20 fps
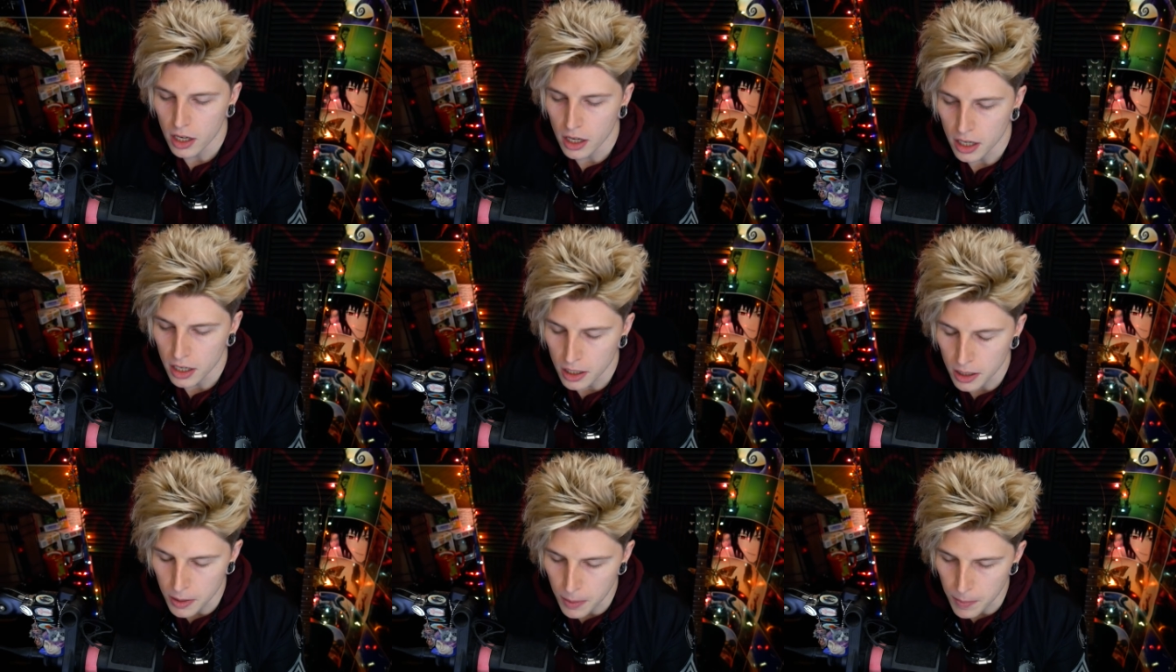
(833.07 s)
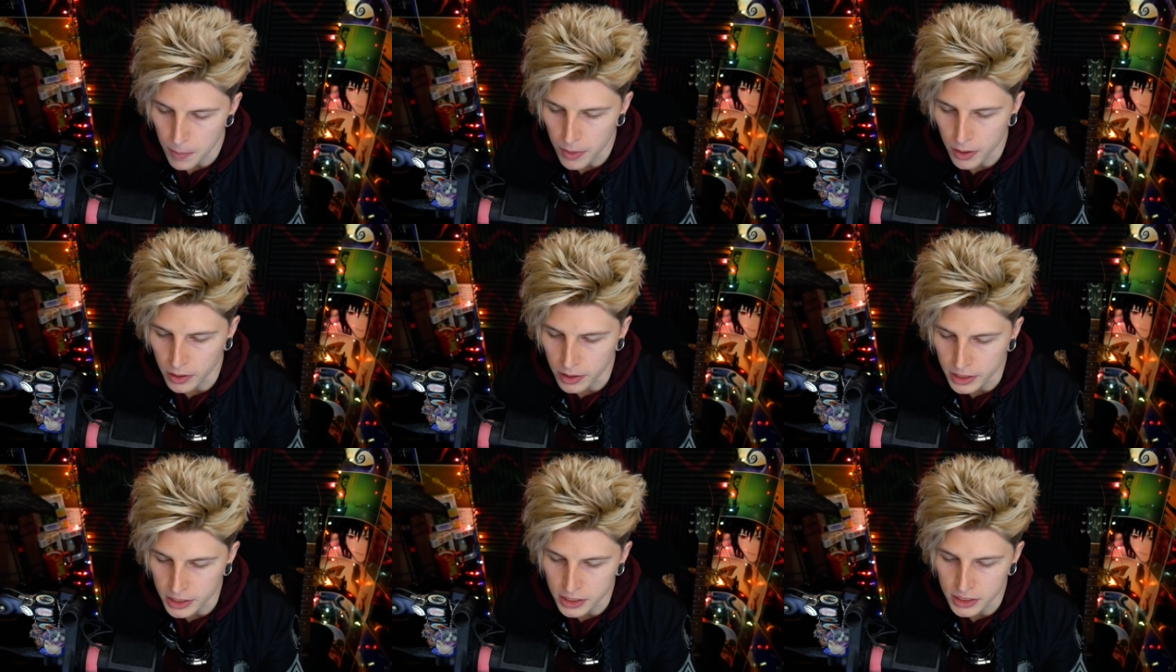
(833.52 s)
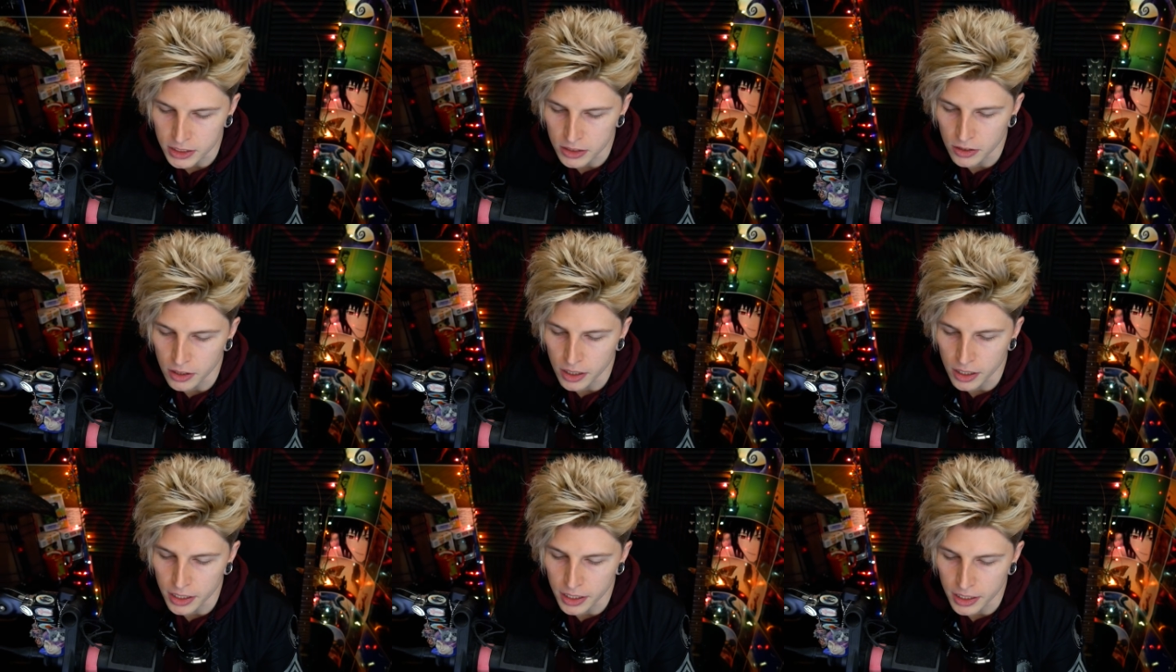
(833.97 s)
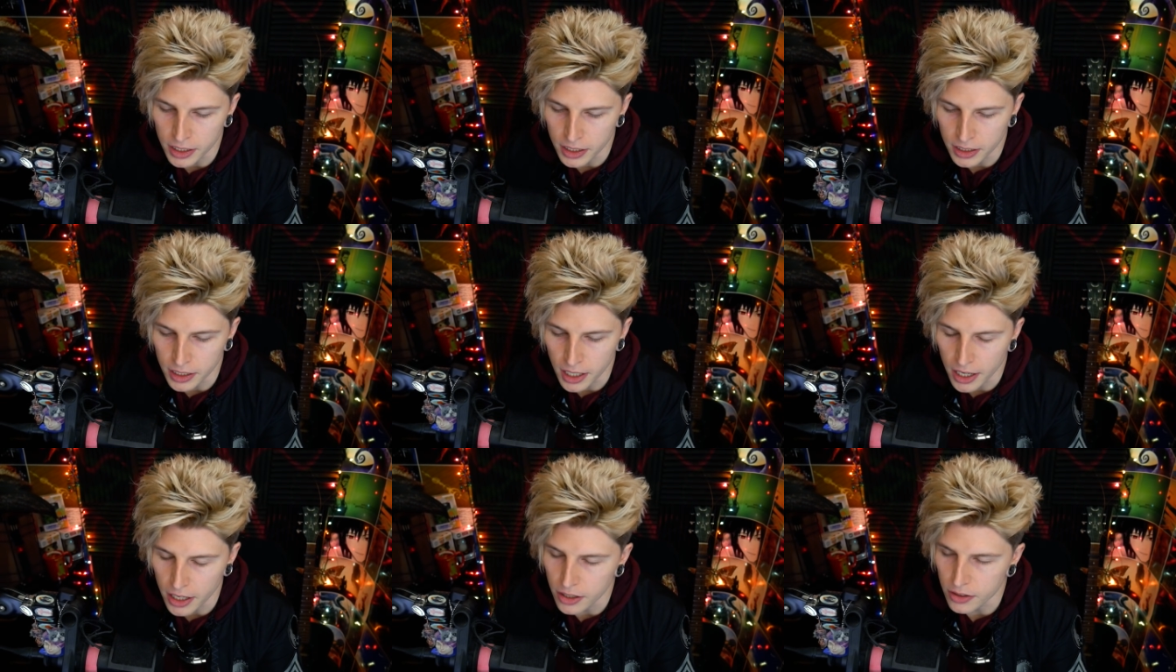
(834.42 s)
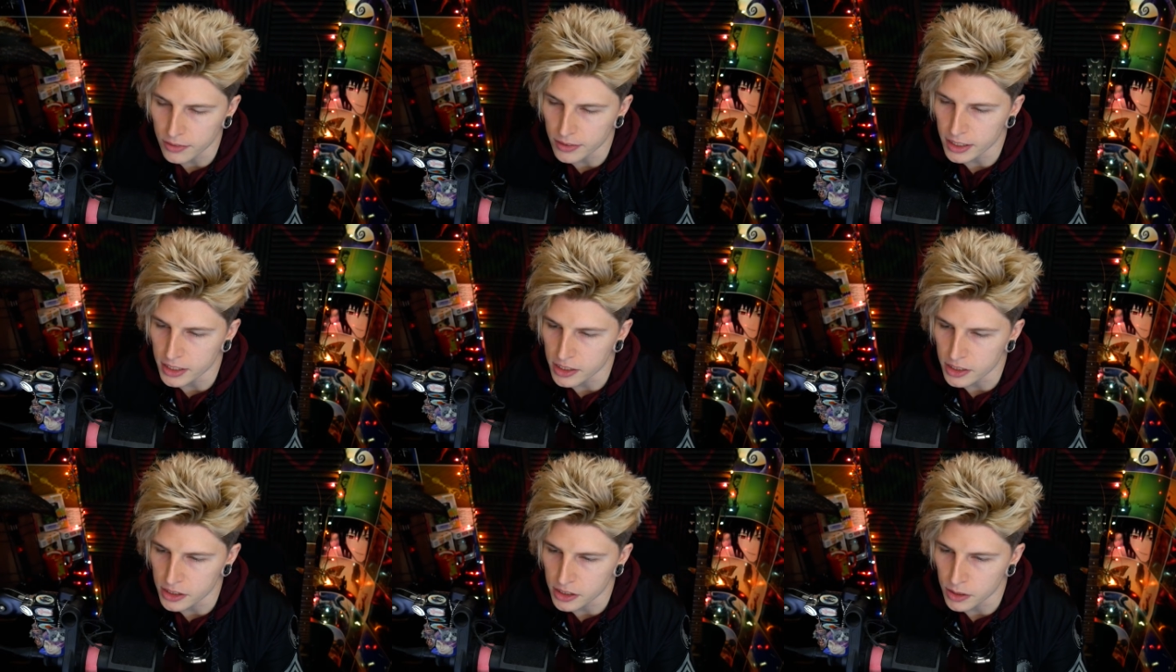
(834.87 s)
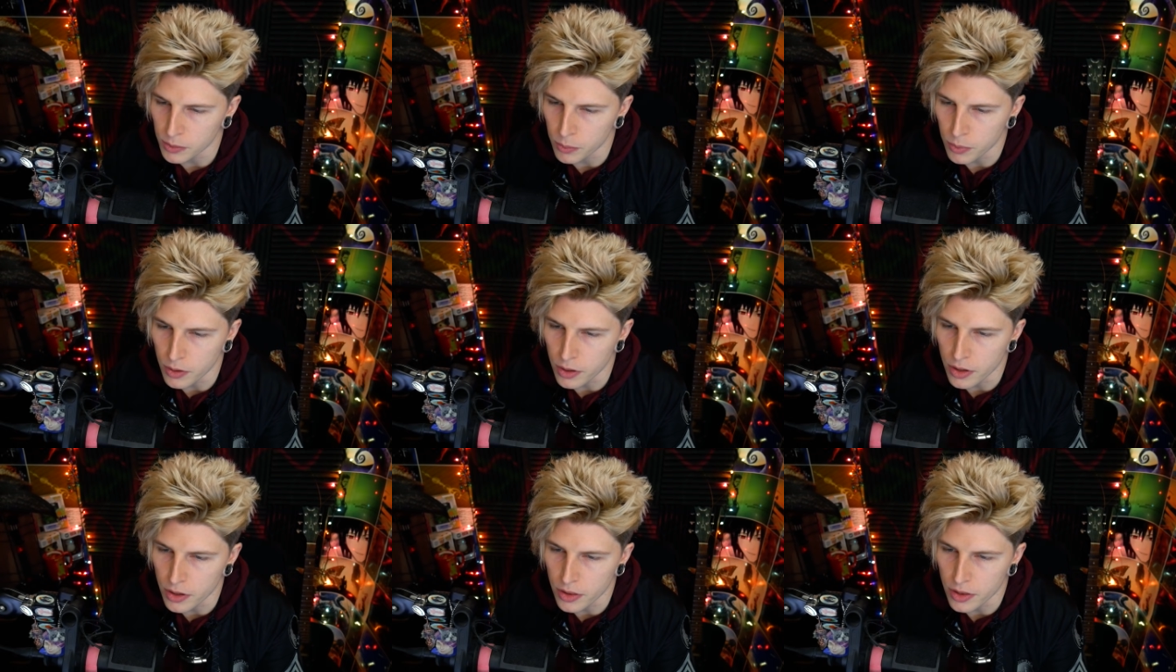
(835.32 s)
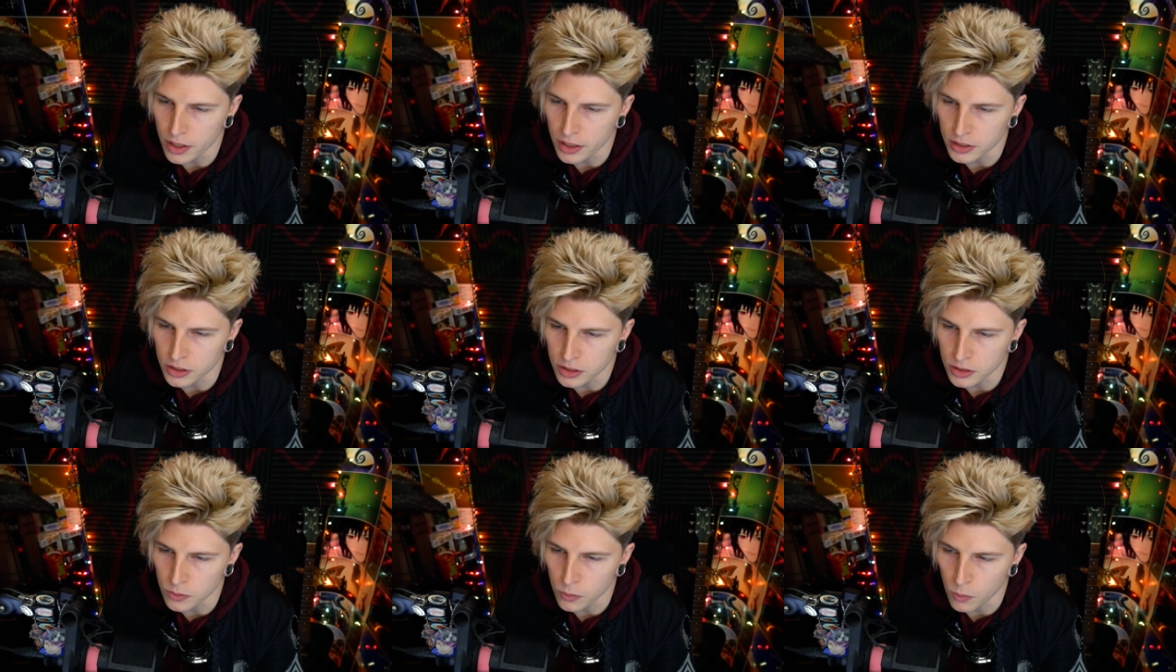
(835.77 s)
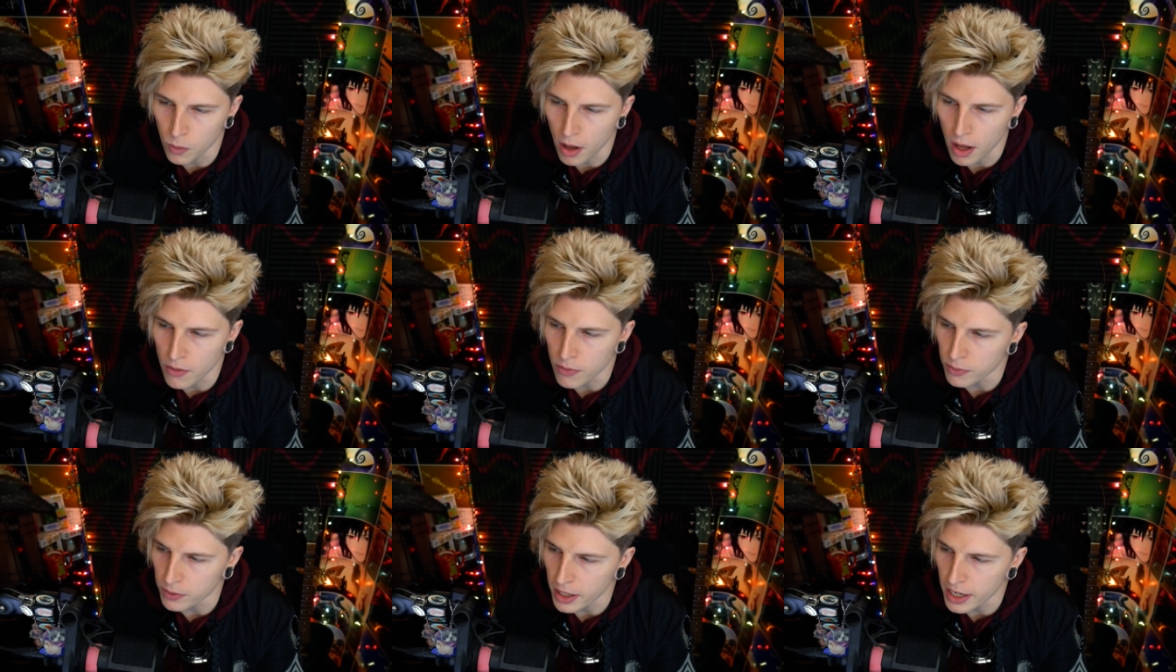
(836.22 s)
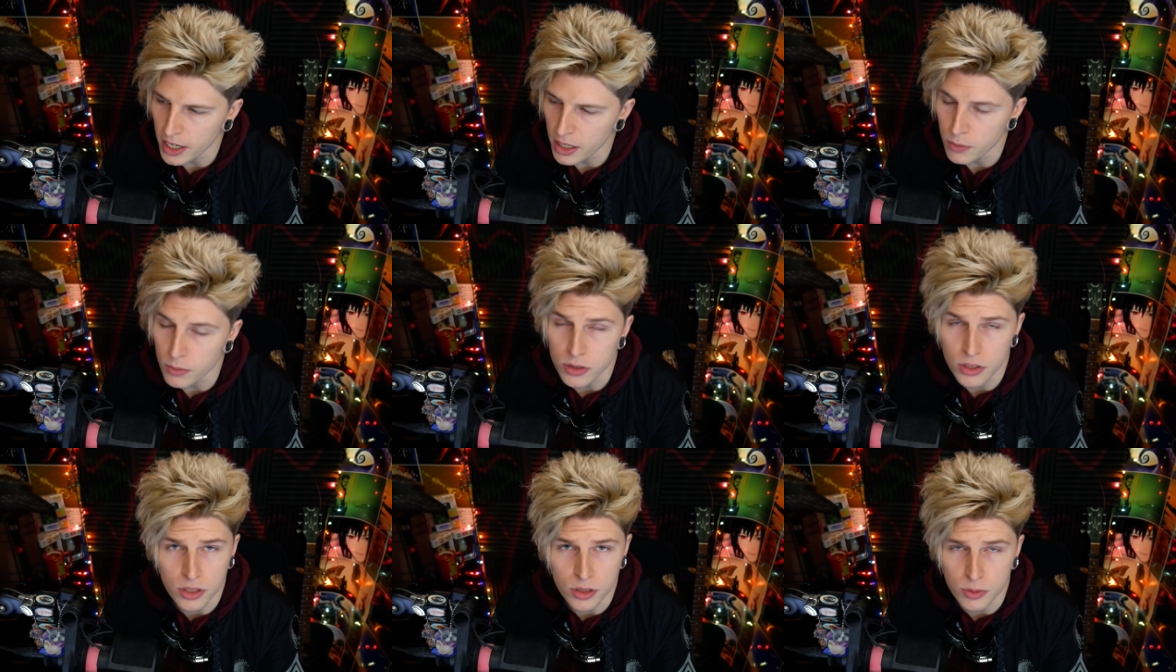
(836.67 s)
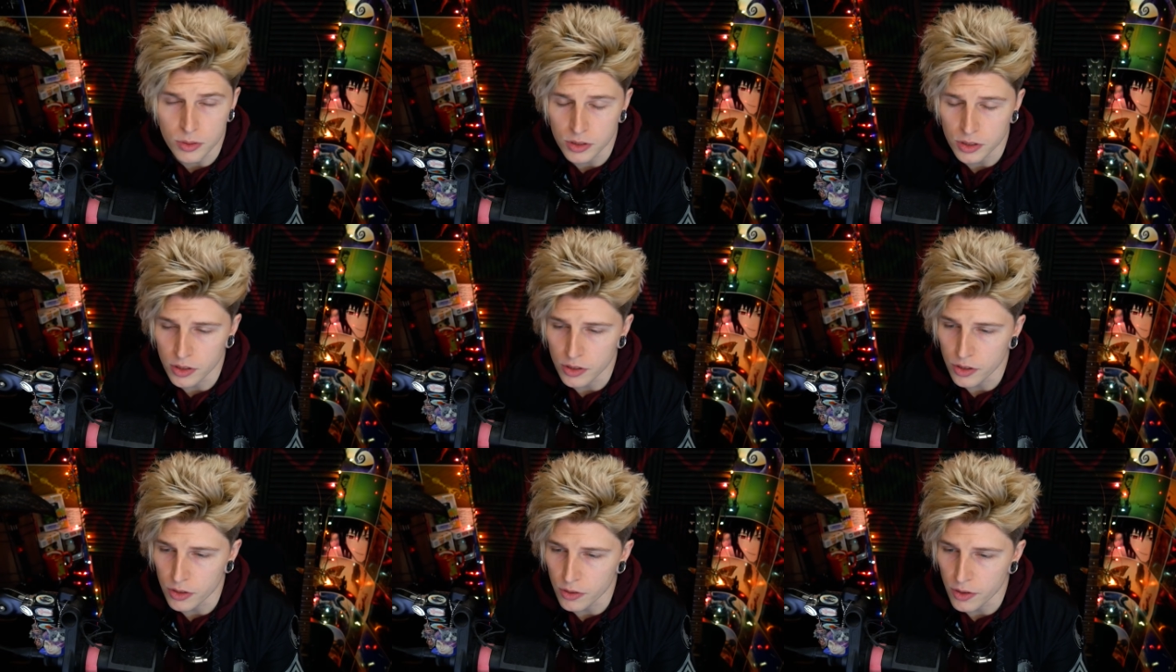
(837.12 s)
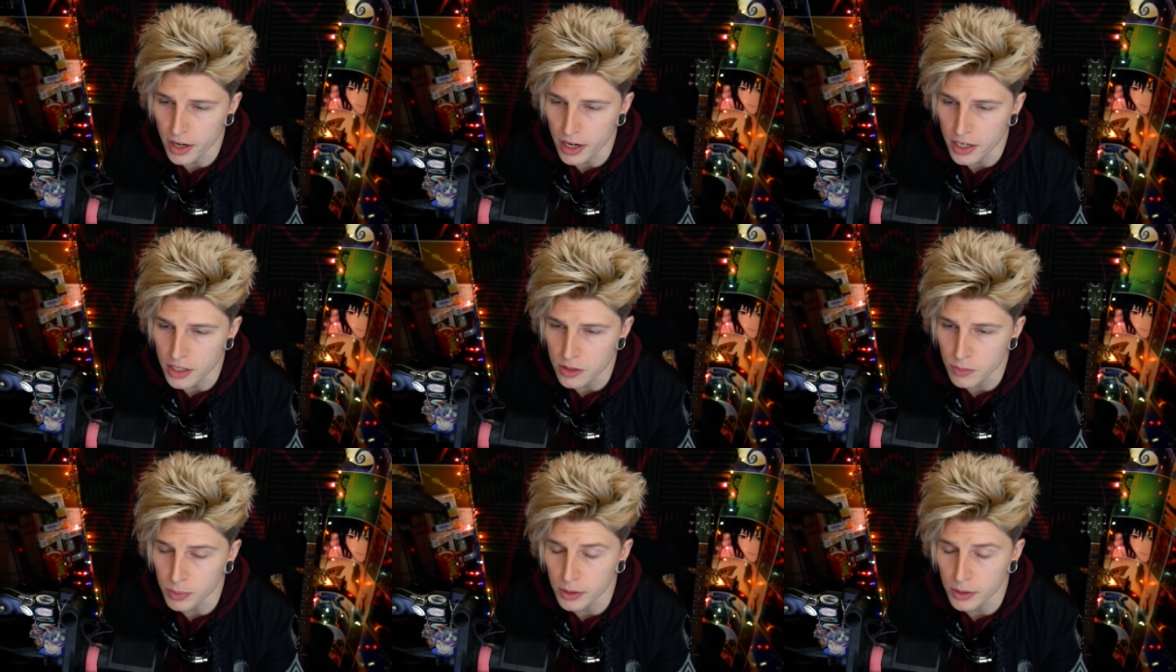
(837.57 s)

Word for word: um, Onision got in a relationship with his wife Lainey when she was underage.